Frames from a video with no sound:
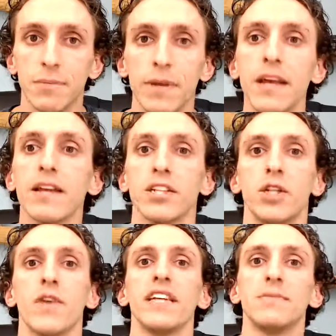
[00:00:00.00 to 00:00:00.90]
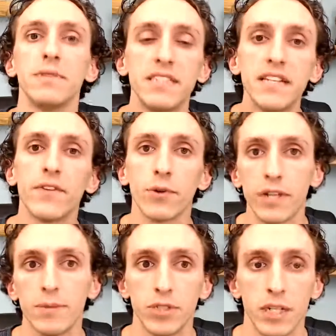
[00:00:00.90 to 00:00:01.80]
be unless you have a specific
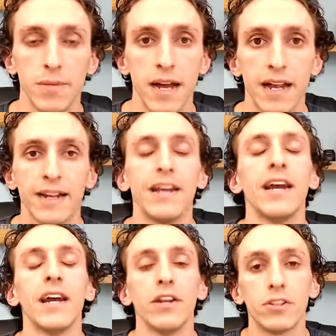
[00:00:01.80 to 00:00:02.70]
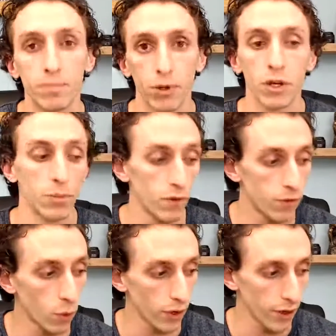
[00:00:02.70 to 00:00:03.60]
redemption in mind and it's bookable
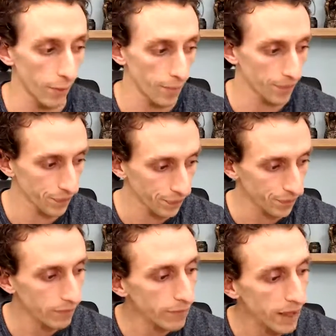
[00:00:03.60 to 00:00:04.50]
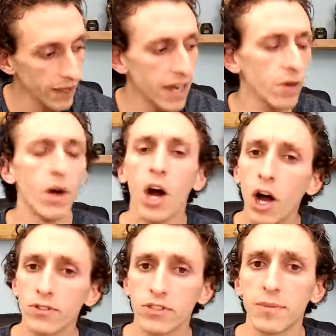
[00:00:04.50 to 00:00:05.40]
for you. Now,
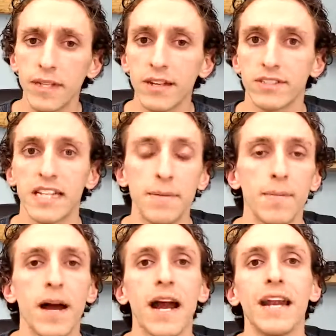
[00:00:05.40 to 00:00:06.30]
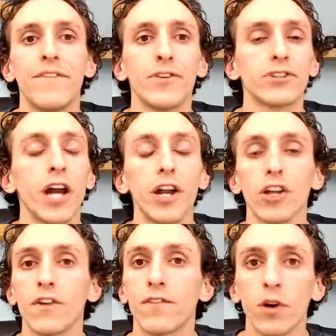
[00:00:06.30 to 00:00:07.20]
also something else to keep in mind, if you're trying to
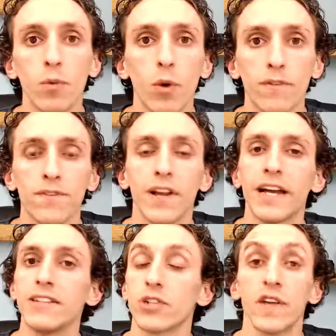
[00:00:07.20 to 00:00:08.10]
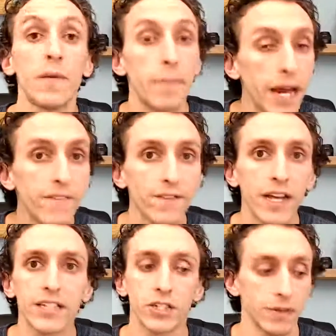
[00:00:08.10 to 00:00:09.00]
look for award flights or even paid
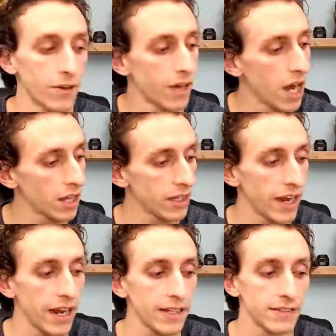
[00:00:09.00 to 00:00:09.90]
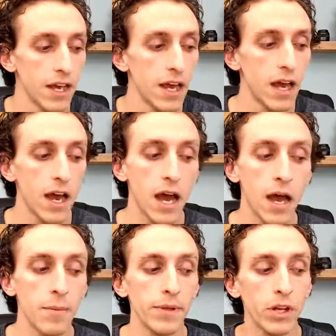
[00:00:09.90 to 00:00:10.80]
flights around holidays,
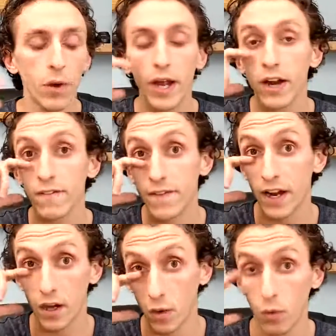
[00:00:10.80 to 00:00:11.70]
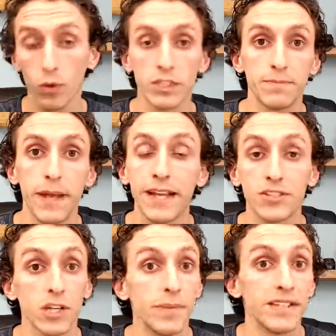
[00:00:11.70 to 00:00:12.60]
airfare award
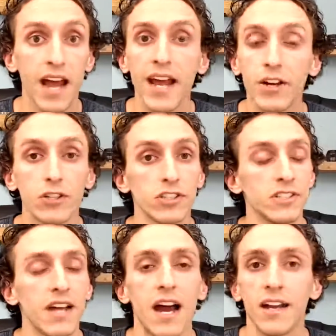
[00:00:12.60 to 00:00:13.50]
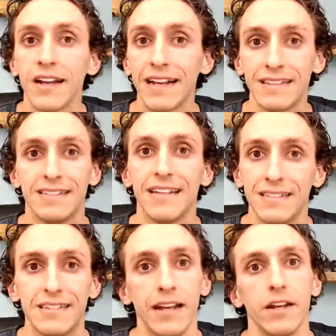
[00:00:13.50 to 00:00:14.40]
space could be tight or just
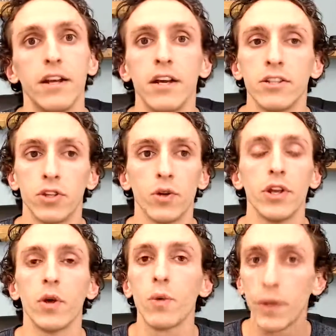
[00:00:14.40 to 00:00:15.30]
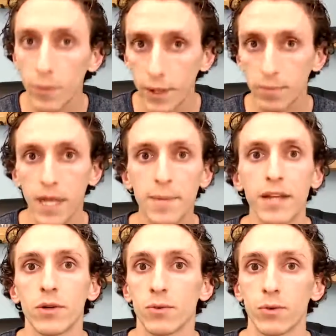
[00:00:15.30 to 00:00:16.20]
non-existent. So, we play
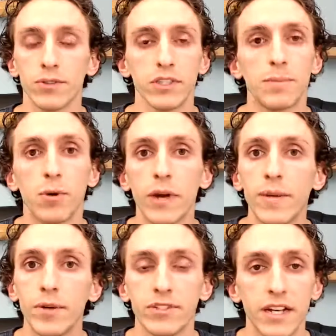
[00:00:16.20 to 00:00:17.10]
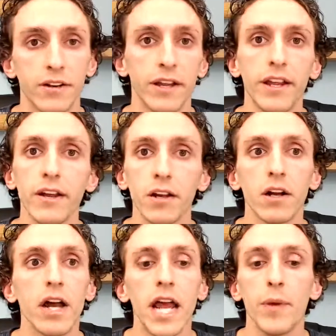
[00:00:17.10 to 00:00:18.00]
by the rules and the parameters that are
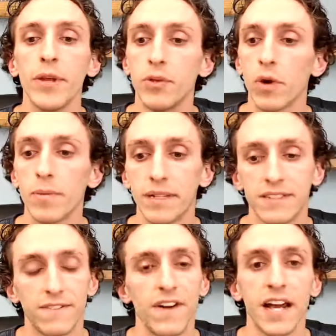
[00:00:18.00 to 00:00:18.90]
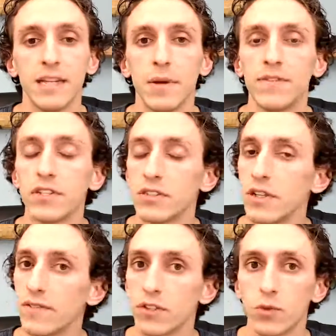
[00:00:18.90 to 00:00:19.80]
here, and we do our best to find them. If
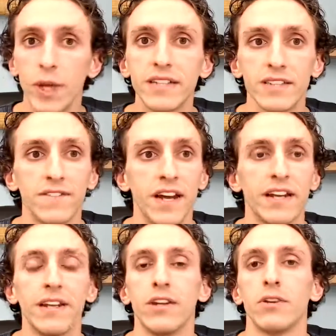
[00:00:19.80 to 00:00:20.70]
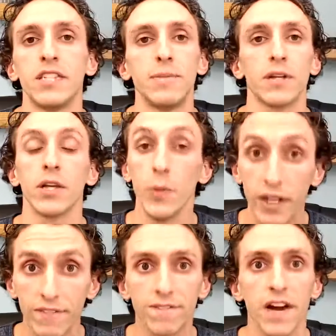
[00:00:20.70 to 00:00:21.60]
there's ways to find it, typically we
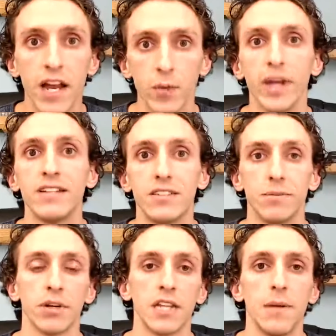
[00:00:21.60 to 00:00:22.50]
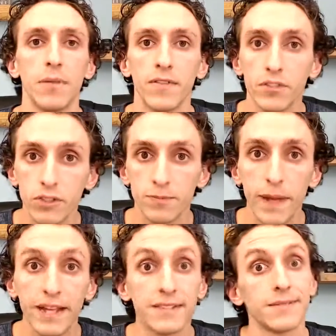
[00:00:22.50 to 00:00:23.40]
can find ways to book them. But if there's no
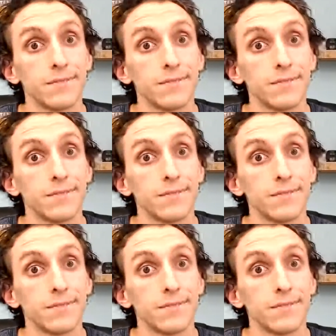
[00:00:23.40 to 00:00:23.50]
space,